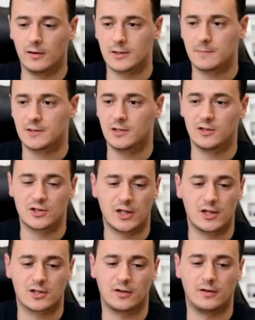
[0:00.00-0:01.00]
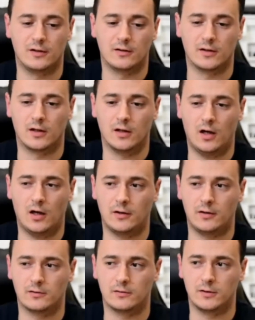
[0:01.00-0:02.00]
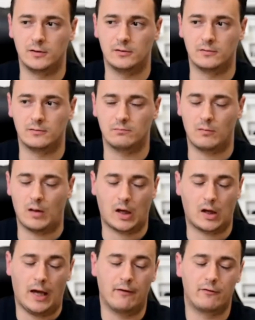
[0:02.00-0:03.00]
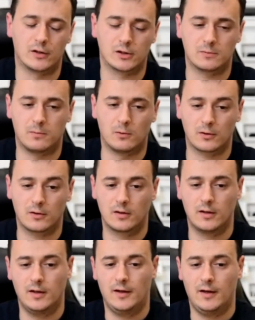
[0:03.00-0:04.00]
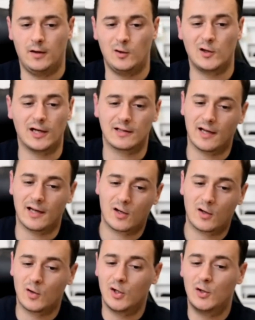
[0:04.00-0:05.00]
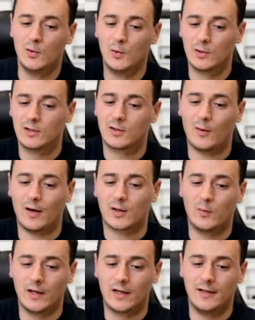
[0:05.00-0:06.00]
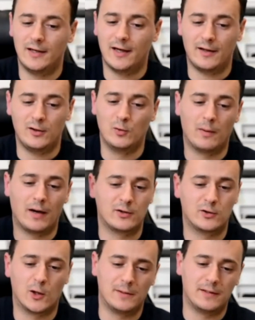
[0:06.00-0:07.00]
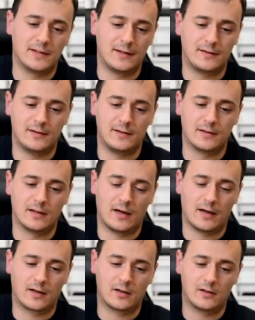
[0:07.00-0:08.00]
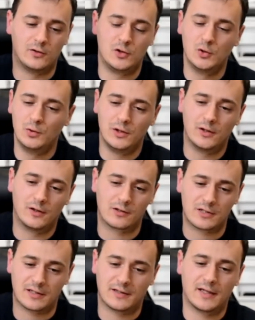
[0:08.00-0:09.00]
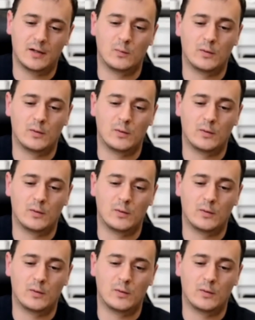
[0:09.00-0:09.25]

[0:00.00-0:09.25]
specialization in uh, in in every sport you get like good quite quickly and you might dominate in like juniors and then